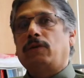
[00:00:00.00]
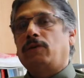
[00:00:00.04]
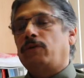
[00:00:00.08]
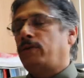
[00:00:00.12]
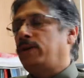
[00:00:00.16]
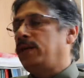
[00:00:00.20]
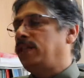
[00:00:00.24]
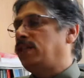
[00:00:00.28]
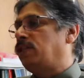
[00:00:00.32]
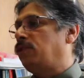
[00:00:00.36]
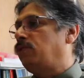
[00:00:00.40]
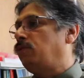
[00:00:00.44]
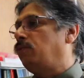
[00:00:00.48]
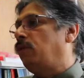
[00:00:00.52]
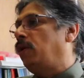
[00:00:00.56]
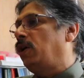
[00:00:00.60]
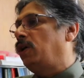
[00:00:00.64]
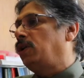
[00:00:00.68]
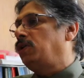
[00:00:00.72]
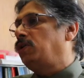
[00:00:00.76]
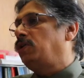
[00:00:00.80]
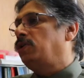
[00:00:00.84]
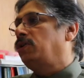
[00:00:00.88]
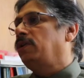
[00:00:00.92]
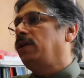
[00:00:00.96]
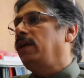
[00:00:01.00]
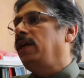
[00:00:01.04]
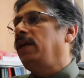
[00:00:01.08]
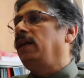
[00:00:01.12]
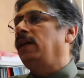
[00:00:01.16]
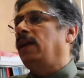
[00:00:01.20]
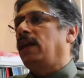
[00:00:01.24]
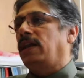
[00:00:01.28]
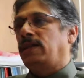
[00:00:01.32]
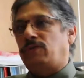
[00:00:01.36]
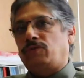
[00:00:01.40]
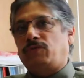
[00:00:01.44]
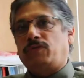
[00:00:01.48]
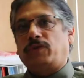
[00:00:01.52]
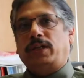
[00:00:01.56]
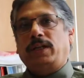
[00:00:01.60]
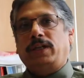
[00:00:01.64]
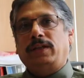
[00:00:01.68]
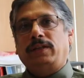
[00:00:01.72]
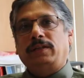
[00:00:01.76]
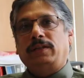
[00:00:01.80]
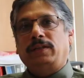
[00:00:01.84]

wristwatch industry,